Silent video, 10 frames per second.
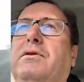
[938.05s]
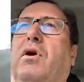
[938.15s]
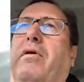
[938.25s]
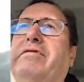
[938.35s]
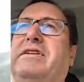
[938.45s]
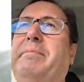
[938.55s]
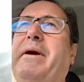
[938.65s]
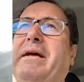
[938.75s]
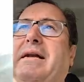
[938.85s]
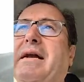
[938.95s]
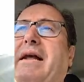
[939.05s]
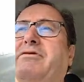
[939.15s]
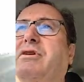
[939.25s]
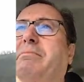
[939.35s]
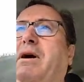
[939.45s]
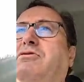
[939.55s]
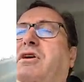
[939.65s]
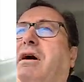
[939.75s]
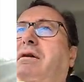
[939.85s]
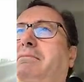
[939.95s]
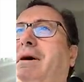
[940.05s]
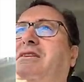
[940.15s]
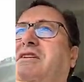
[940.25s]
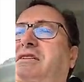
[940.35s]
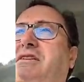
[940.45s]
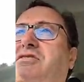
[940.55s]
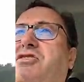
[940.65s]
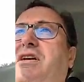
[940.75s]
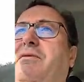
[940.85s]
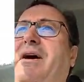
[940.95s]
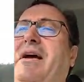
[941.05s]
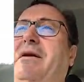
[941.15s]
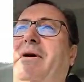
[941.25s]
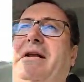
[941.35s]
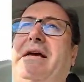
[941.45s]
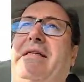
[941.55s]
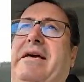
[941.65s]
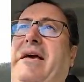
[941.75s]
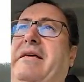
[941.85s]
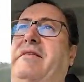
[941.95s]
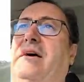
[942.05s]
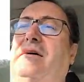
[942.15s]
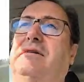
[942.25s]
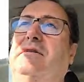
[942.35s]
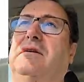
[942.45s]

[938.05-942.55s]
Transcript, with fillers: obviously being an electric motor, I would imagine it doesn't generate anywhere near the heat that,